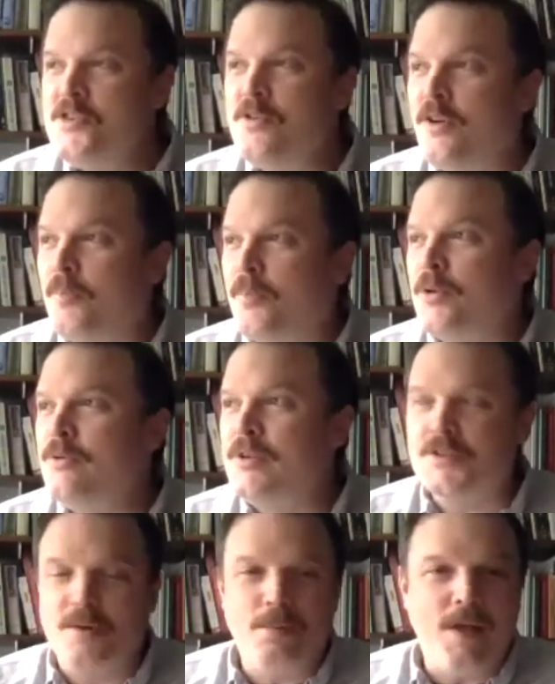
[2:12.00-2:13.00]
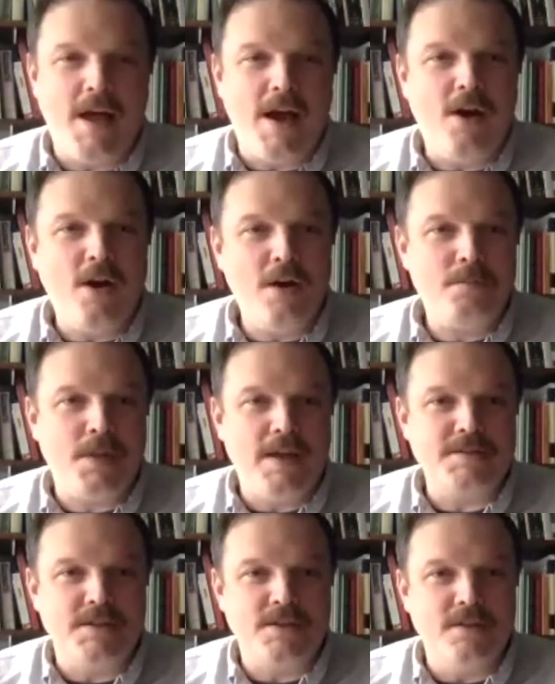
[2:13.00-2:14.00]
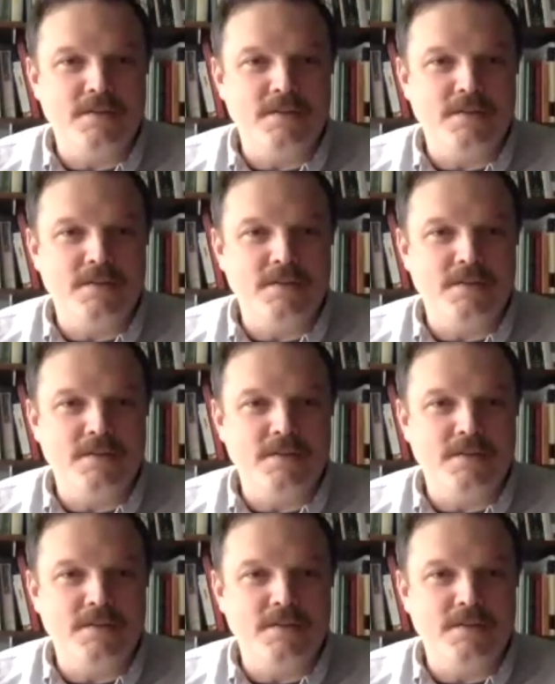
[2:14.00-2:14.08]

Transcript: Your buoys are pla hard plastic